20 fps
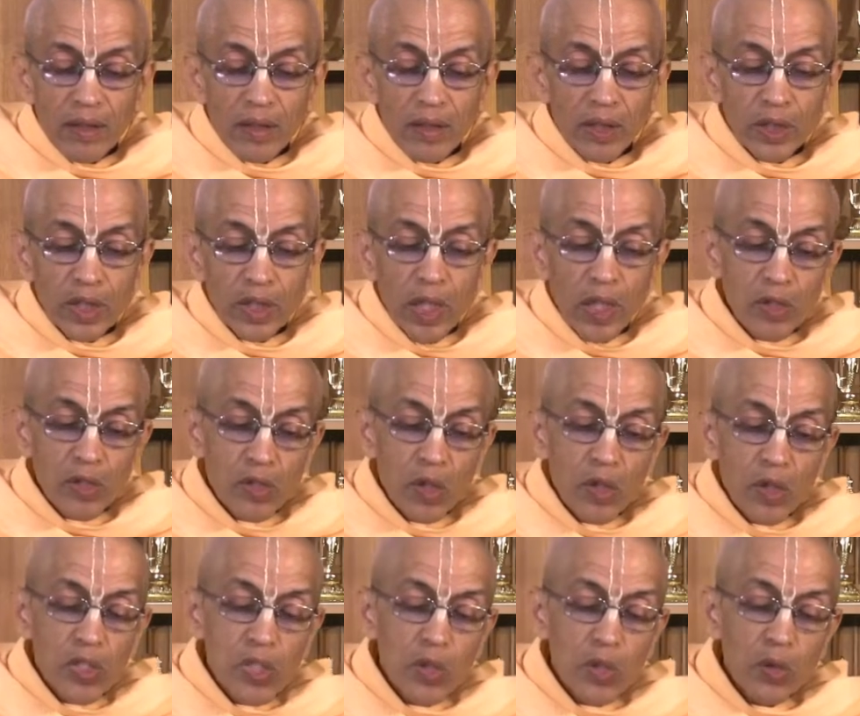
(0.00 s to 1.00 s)
Krishna is
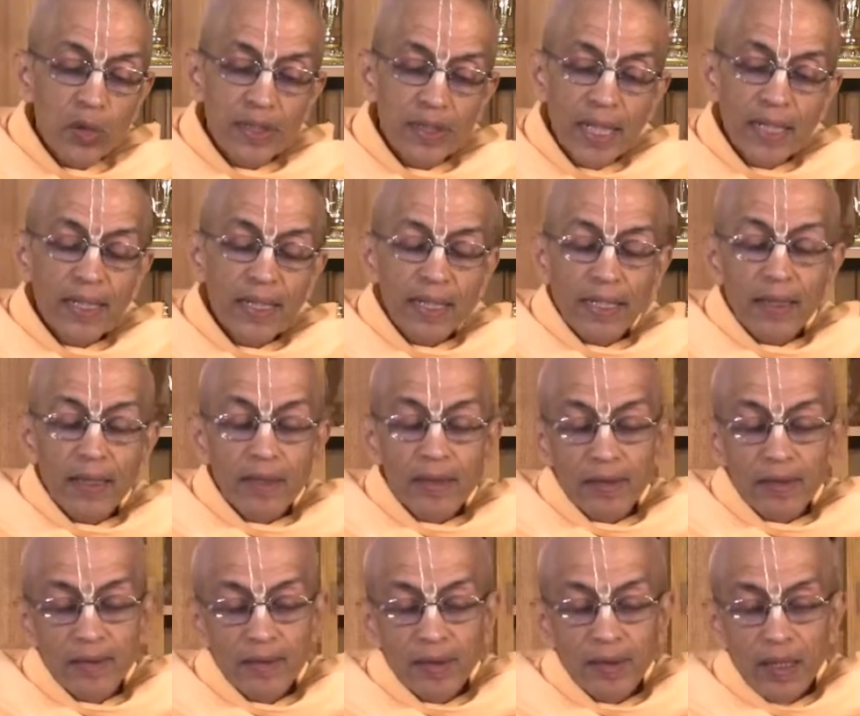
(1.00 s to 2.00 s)
also telling
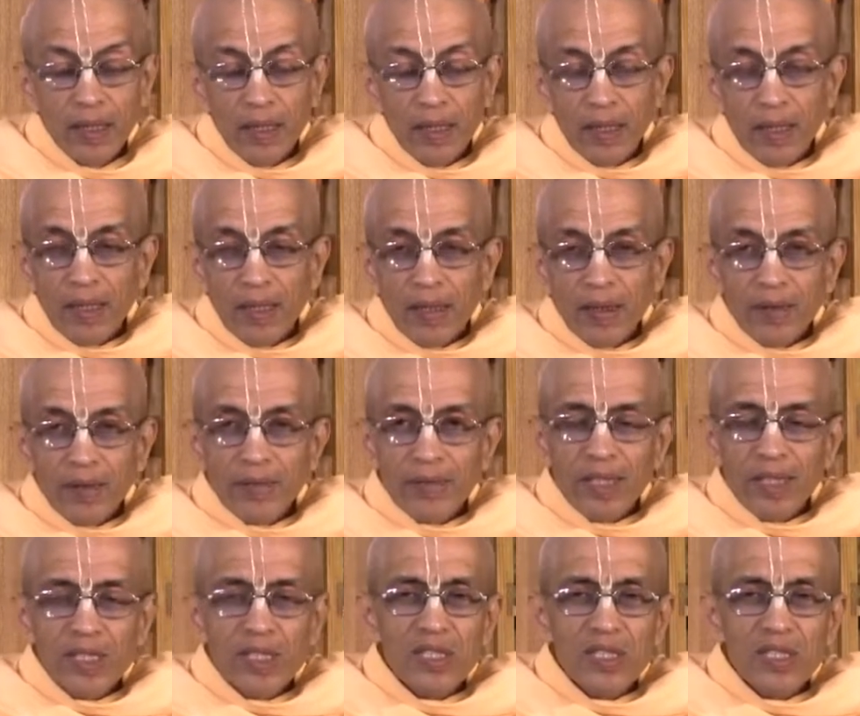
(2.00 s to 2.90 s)
the